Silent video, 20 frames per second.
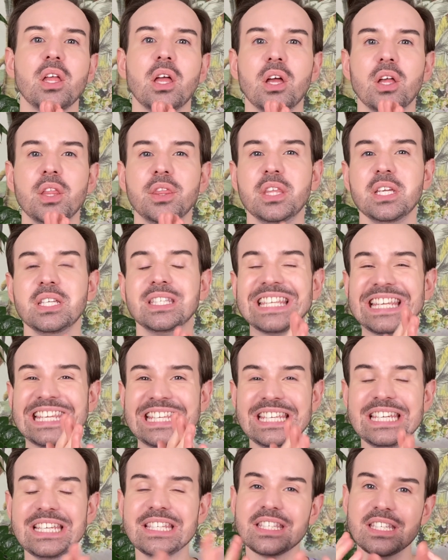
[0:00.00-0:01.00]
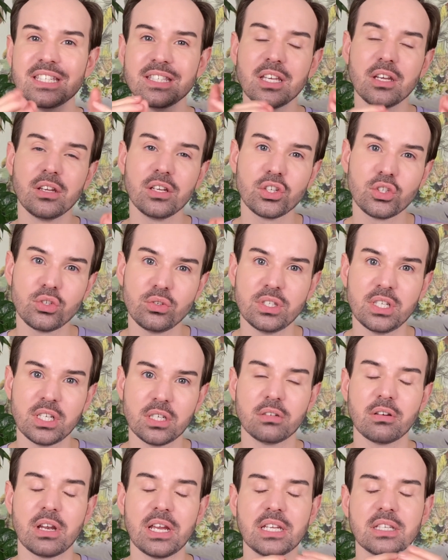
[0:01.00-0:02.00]
this yeast is going to
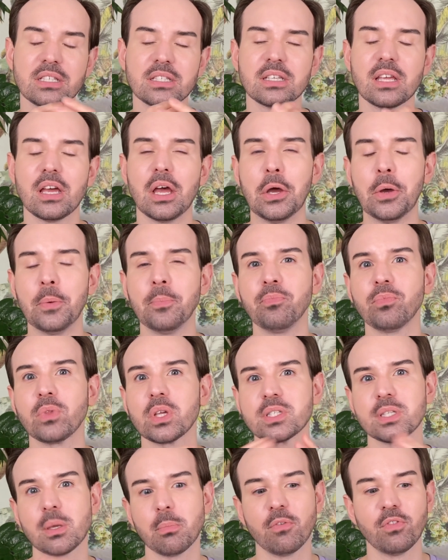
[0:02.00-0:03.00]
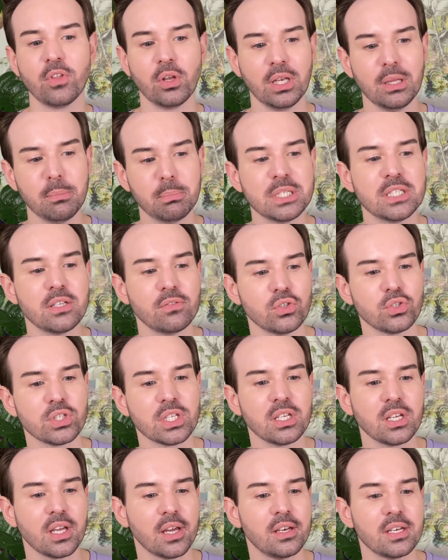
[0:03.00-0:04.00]
degrade some of the lipids of your
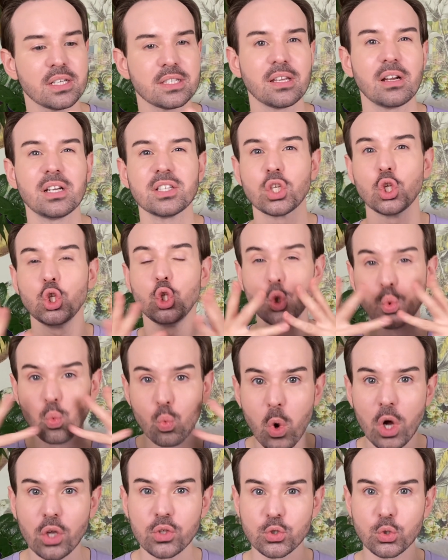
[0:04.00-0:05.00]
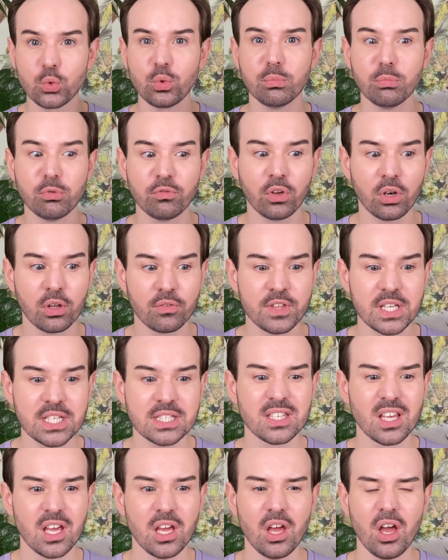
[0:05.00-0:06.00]
skincare and etc. So you want to remove all of
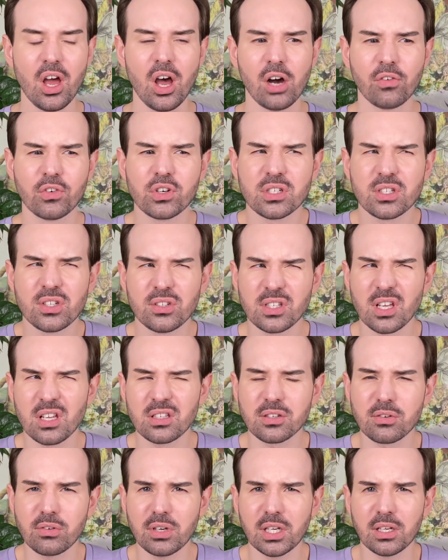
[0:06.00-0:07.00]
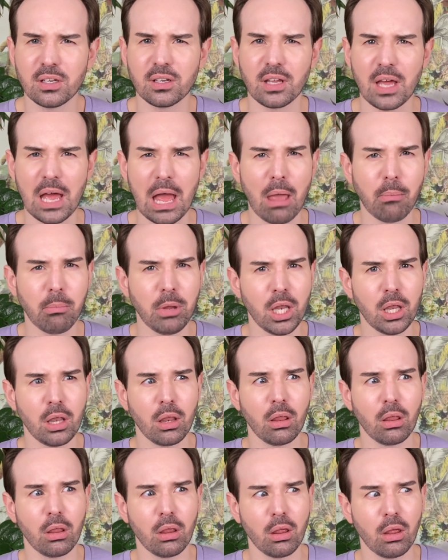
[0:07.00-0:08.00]
this. Of course, your sunscreen. I
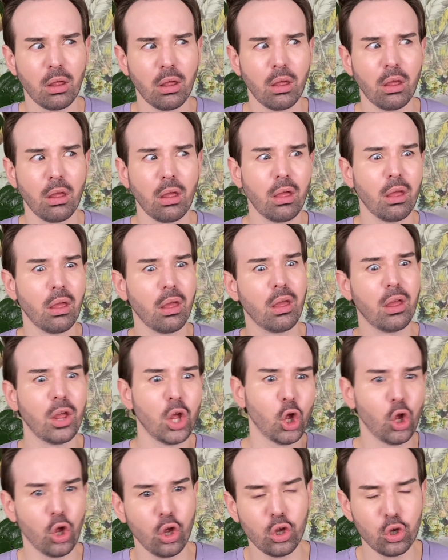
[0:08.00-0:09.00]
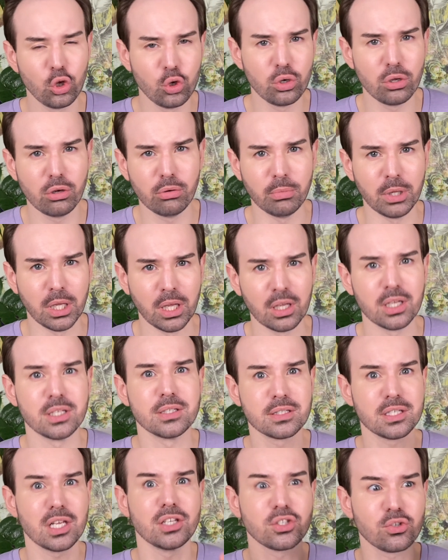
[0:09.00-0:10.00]
mean, you know me,
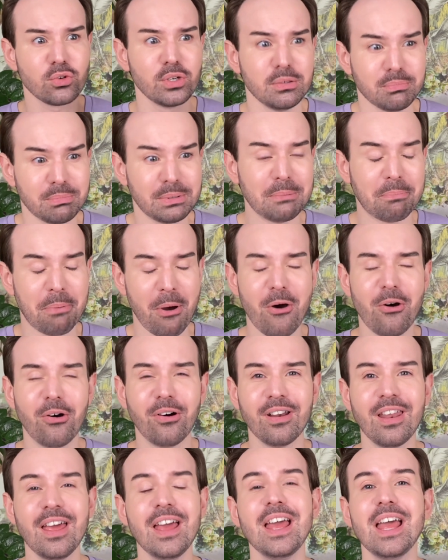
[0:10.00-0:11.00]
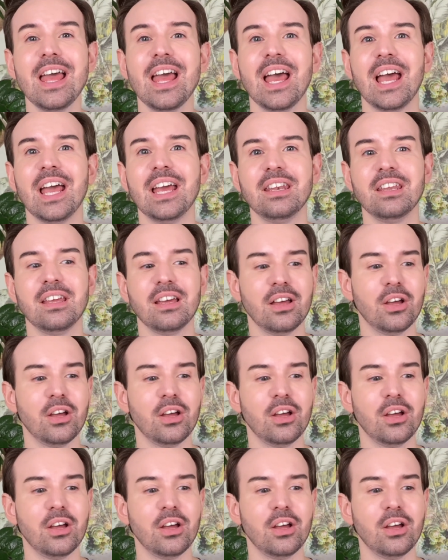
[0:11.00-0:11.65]
sunscreen people, and